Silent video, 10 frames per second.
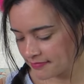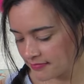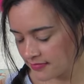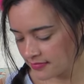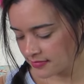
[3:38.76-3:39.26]

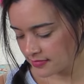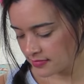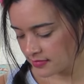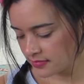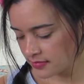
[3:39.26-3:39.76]

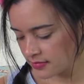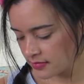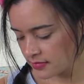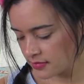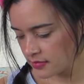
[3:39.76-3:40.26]

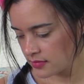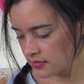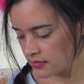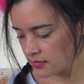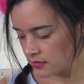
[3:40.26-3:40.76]

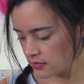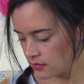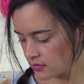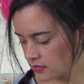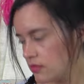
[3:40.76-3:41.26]

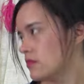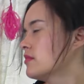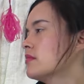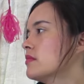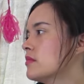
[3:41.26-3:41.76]

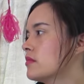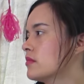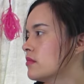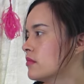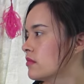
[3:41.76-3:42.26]

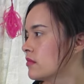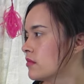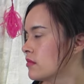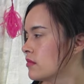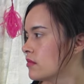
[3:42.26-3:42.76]

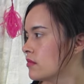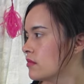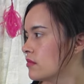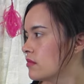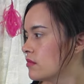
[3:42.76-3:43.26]

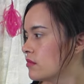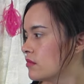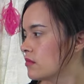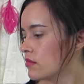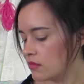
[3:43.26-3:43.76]

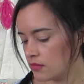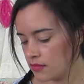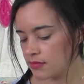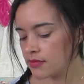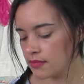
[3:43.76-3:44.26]

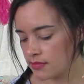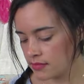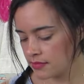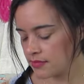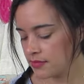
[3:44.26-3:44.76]

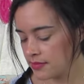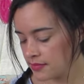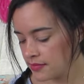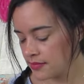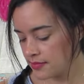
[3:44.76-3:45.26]

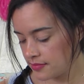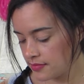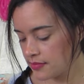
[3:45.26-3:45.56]
This person isn't speaking.